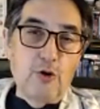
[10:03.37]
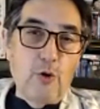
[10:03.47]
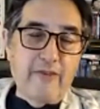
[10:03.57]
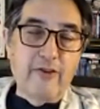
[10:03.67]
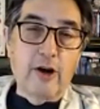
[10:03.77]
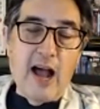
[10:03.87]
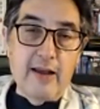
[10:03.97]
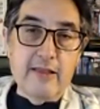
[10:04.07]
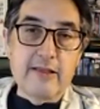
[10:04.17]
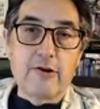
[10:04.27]
whoever got
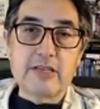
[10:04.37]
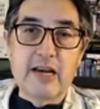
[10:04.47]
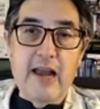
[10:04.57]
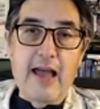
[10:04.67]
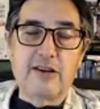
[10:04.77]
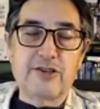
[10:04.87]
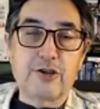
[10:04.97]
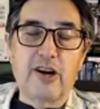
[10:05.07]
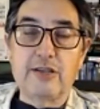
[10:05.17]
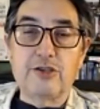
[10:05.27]
in there as an
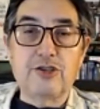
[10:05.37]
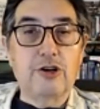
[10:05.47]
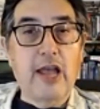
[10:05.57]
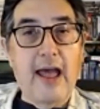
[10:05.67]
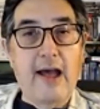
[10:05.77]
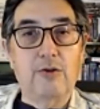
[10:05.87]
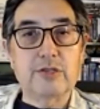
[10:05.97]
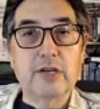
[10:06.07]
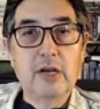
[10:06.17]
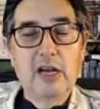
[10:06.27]
editor and took
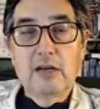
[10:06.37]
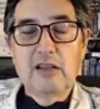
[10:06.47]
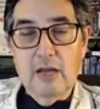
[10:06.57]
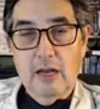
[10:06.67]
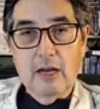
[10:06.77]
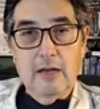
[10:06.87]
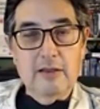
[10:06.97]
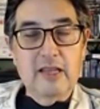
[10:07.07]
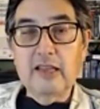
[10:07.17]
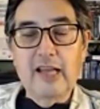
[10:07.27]
out uh,
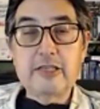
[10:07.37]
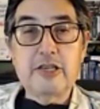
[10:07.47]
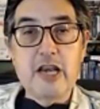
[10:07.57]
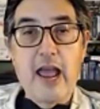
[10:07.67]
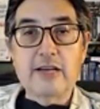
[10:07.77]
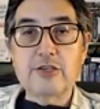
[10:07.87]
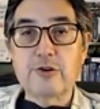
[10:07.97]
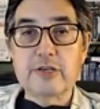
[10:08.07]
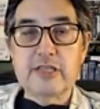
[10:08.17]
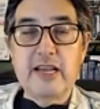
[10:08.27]
the alleged
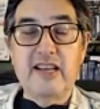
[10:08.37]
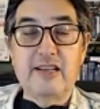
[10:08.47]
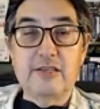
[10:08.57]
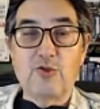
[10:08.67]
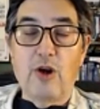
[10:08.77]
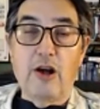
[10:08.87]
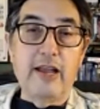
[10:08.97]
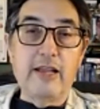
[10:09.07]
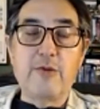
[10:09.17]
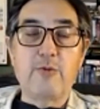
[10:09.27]
extra scenes where
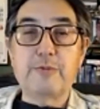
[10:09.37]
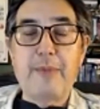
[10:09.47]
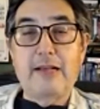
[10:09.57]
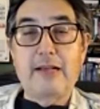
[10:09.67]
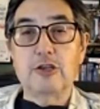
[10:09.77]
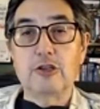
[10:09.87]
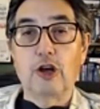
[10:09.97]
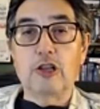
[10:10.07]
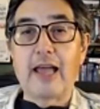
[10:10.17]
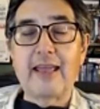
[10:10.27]
Indy was made to
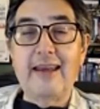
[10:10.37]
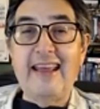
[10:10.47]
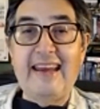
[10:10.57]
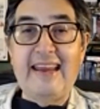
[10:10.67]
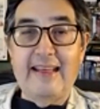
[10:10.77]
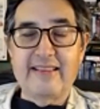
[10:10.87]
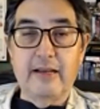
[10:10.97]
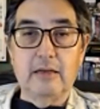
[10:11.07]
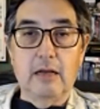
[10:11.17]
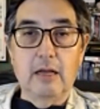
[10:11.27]
look like an idiot.
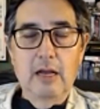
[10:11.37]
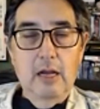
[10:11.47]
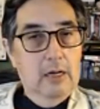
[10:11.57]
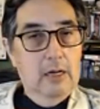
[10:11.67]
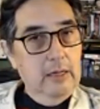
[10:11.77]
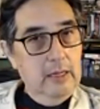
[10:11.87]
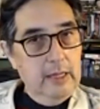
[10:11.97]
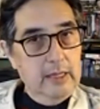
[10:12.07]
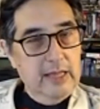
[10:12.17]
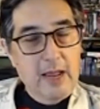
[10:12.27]

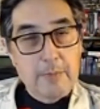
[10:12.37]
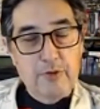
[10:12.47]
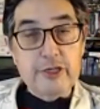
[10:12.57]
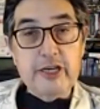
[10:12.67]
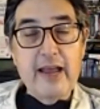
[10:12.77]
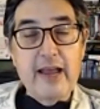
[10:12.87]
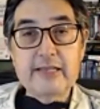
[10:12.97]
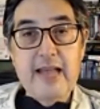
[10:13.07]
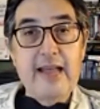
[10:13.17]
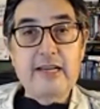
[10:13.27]
They appreciate
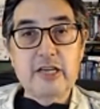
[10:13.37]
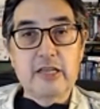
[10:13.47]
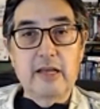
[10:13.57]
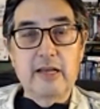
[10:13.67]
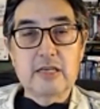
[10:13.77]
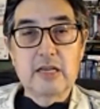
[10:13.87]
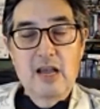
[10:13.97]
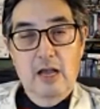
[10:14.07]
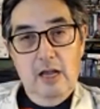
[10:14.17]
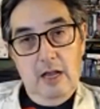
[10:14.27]
his age in this.
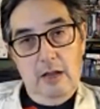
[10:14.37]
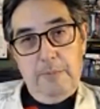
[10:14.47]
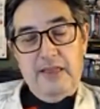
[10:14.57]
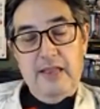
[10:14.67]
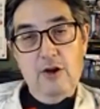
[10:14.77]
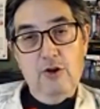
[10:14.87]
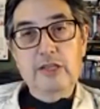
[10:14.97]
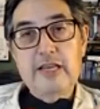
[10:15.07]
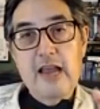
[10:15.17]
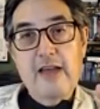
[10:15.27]
But not
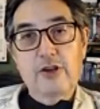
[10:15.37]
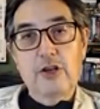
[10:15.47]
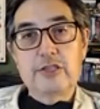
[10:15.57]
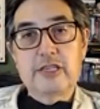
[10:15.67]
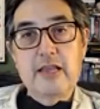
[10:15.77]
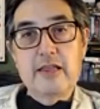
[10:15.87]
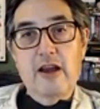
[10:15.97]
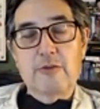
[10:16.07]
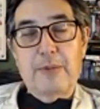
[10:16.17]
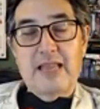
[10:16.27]
only did he have a good scene
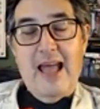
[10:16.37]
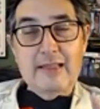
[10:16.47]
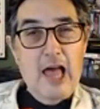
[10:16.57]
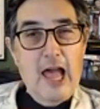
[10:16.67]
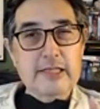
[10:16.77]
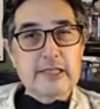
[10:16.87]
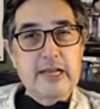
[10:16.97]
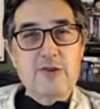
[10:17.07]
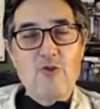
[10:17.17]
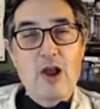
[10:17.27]
there, but that last
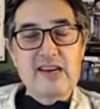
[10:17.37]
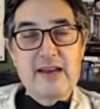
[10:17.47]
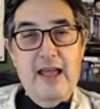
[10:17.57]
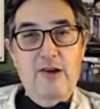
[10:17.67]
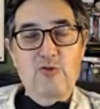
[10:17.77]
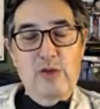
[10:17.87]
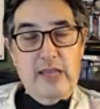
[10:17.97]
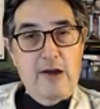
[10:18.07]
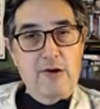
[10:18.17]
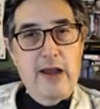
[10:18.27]
scene right now with
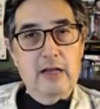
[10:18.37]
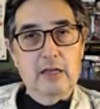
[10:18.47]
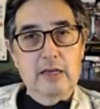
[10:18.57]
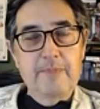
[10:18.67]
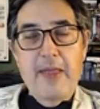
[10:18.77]
Karen Allen